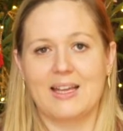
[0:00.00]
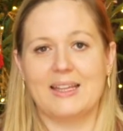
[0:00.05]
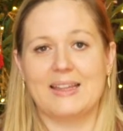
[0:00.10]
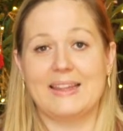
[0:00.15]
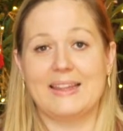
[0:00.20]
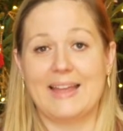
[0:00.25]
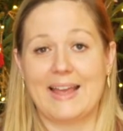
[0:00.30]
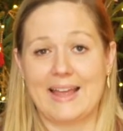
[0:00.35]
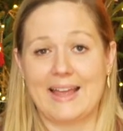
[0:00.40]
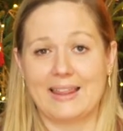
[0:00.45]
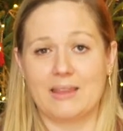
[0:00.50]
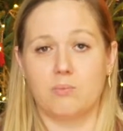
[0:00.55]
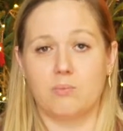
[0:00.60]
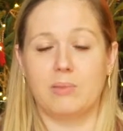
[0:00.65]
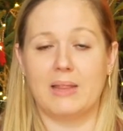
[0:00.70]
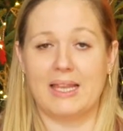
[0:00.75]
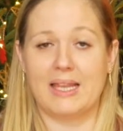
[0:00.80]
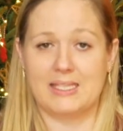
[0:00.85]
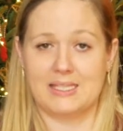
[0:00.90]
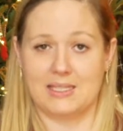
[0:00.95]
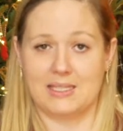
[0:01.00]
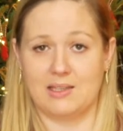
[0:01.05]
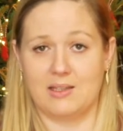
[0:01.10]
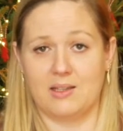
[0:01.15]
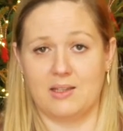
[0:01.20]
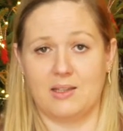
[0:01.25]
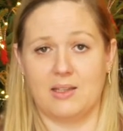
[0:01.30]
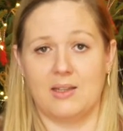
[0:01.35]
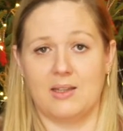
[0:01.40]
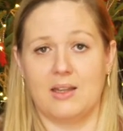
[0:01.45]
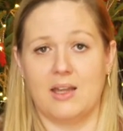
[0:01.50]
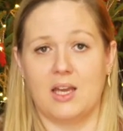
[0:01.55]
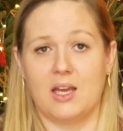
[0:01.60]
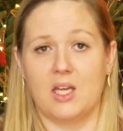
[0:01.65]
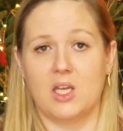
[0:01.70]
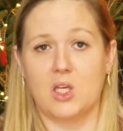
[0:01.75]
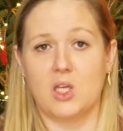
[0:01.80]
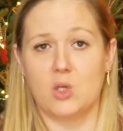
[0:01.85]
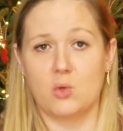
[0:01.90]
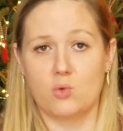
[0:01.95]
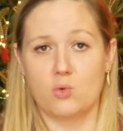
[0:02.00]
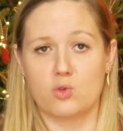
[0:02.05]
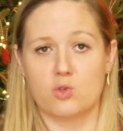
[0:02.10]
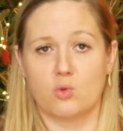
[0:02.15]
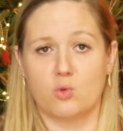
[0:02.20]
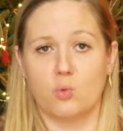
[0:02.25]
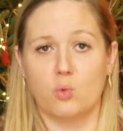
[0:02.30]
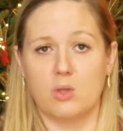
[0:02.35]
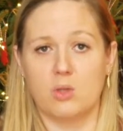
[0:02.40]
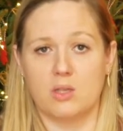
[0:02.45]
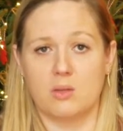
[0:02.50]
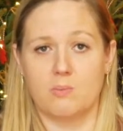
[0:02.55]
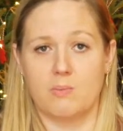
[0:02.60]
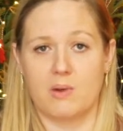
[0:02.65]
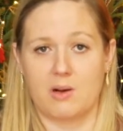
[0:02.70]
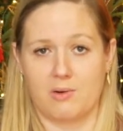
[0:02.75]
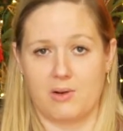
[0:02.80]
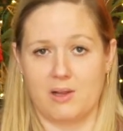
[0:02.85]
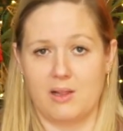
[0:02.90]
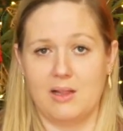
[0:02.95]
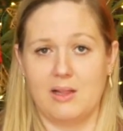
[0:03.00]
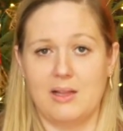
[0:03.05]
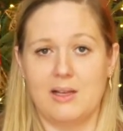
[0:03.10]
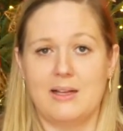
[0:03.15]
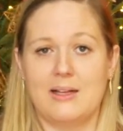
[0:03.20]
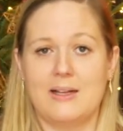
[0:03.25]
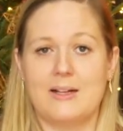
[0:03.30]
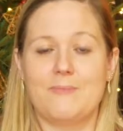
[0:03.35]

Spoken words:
then placing it in the huge wooden barrel,